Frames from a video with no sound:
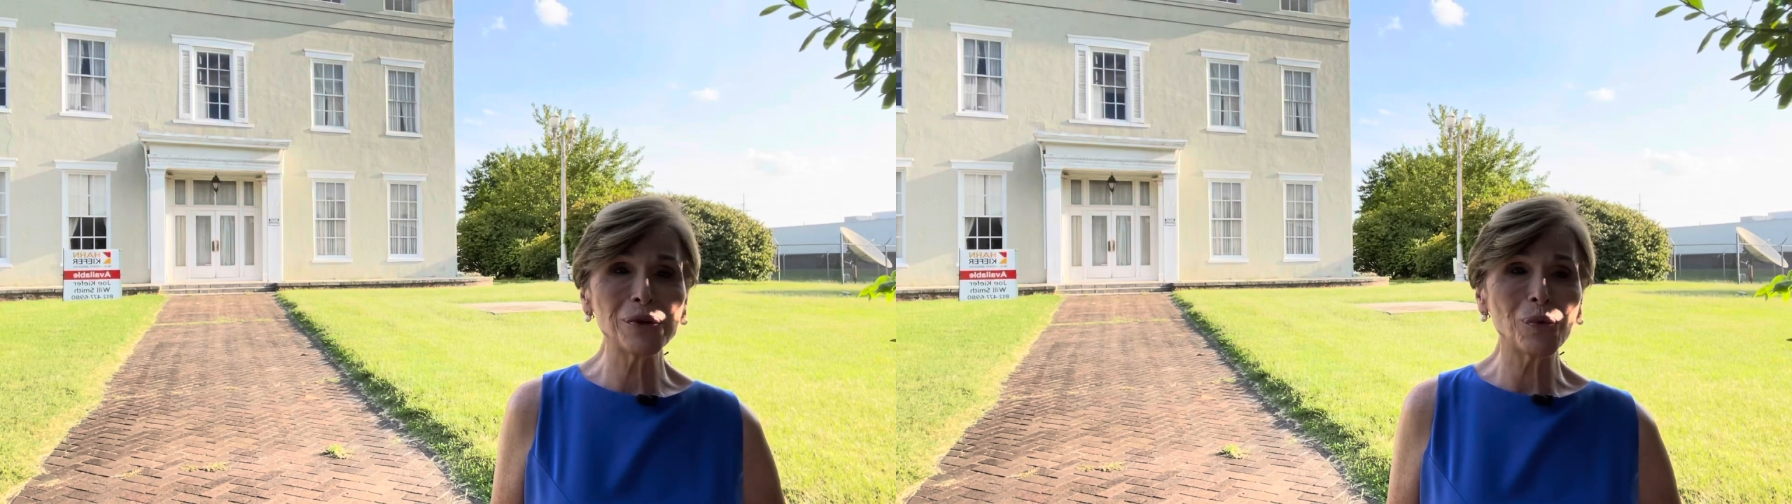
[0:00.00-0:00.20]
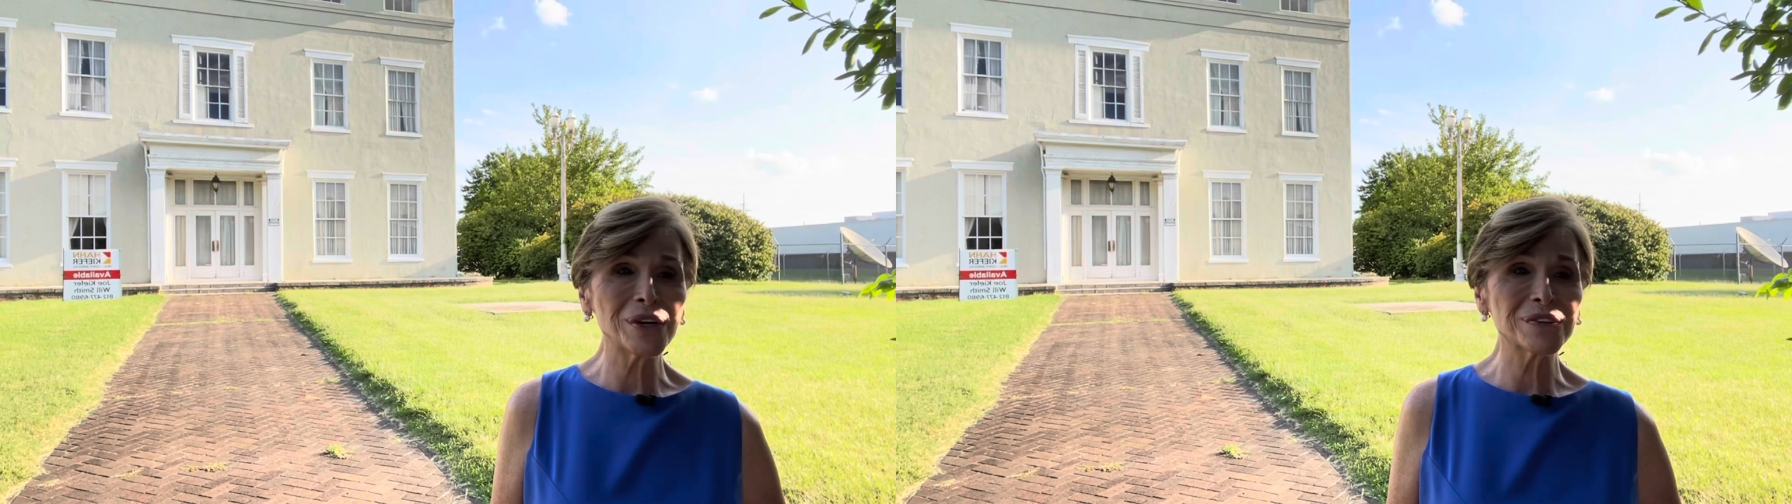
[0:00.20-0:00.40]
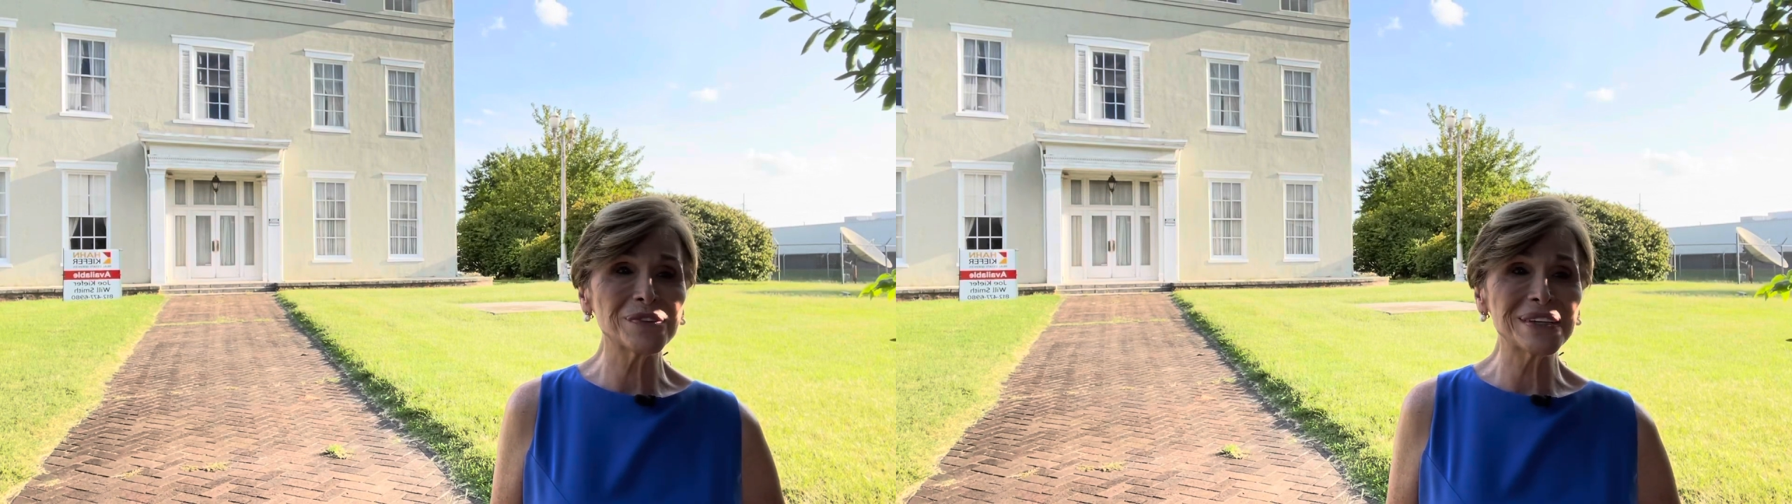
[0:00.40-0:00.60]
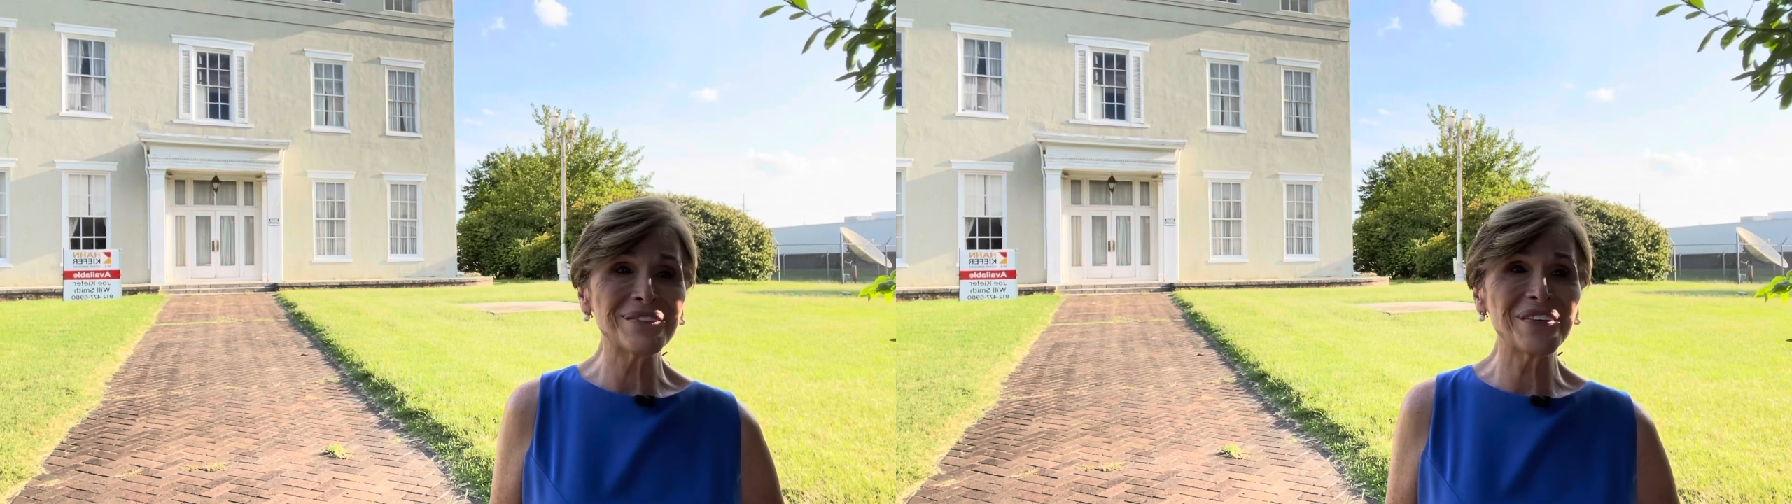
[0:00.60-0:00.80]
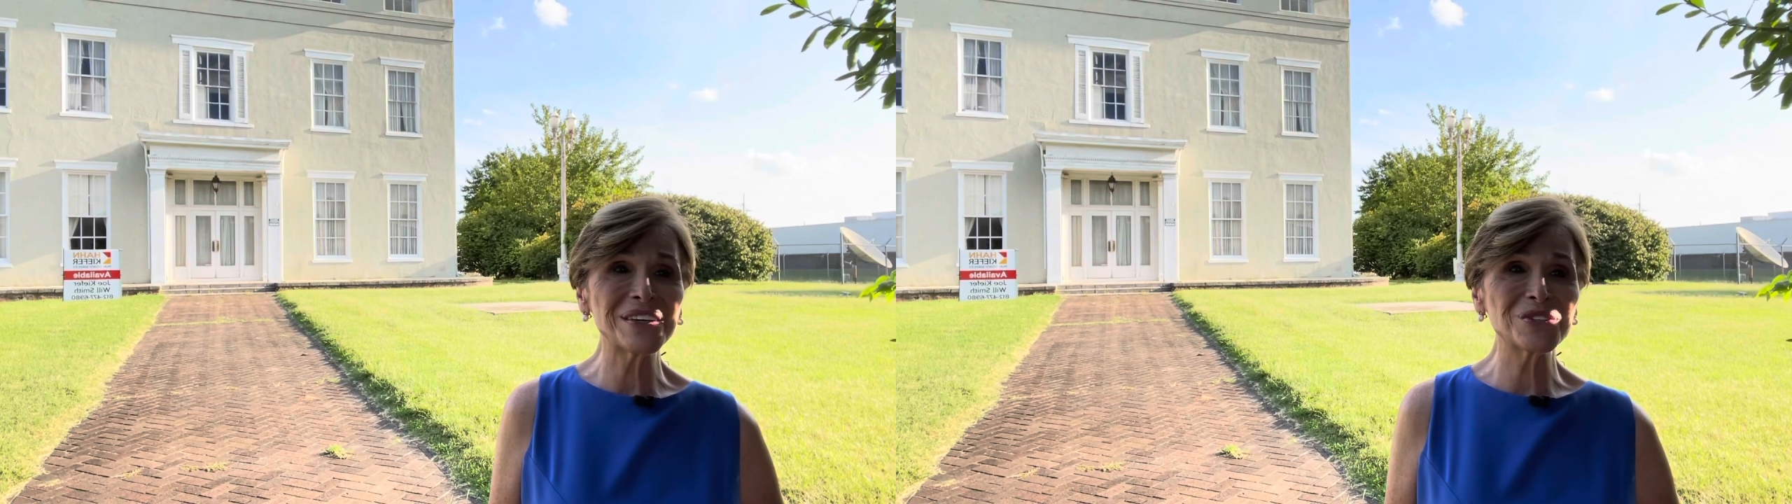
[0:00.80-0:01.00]
wonderful
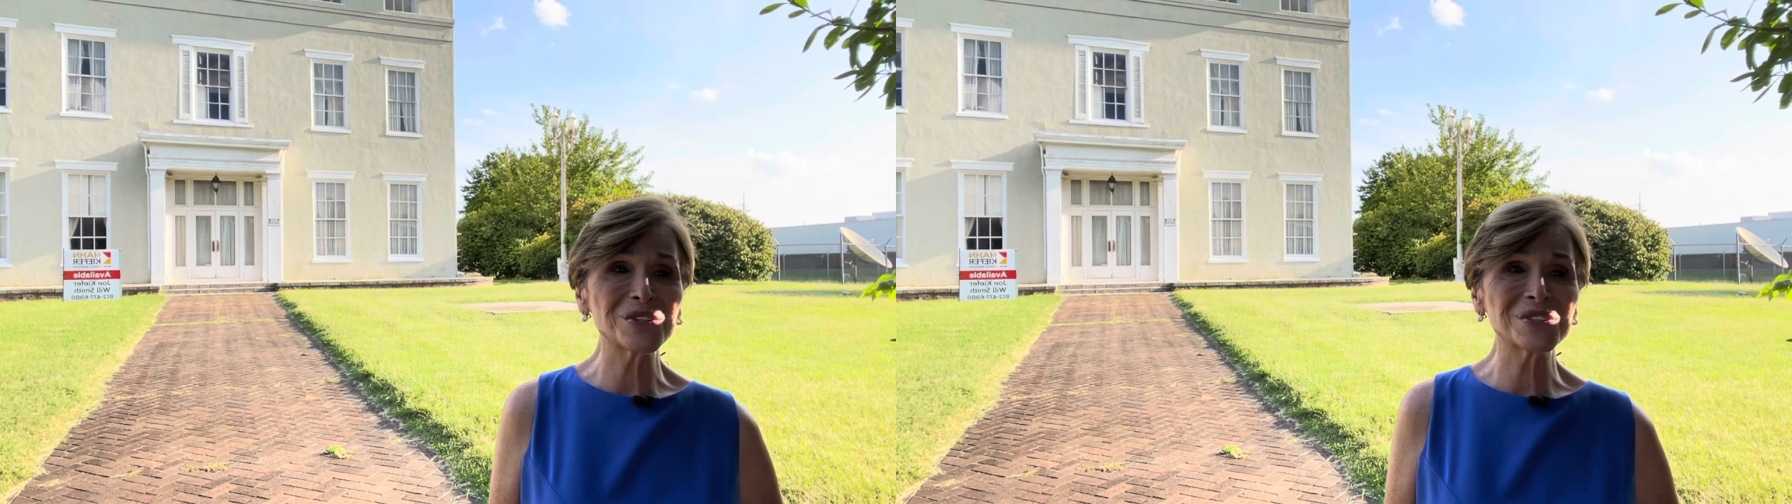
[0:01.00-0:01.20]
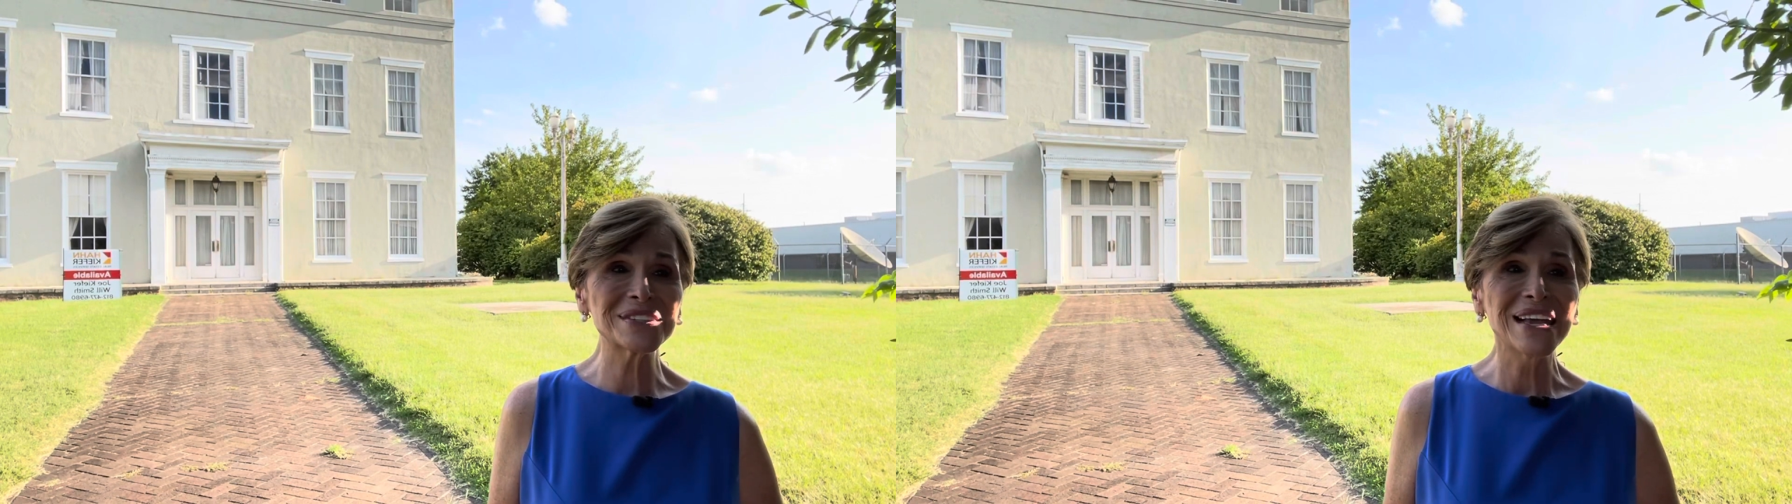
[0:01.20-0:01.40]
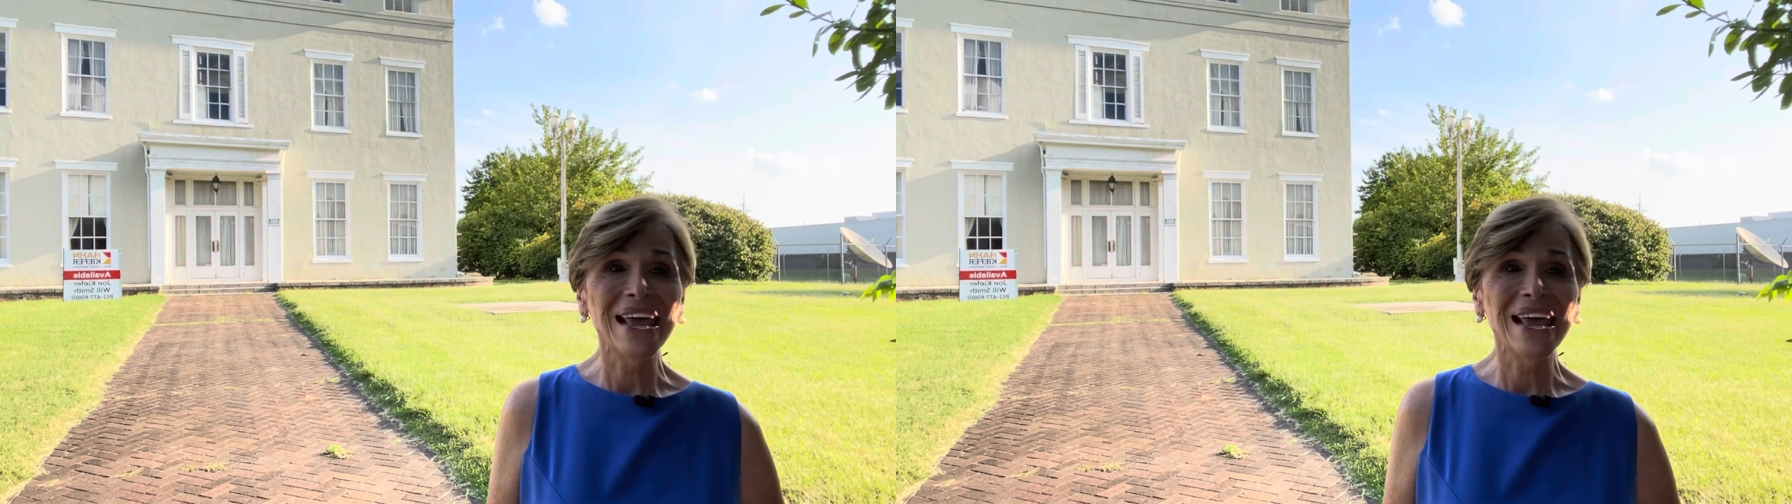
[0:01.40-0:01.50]
adventures,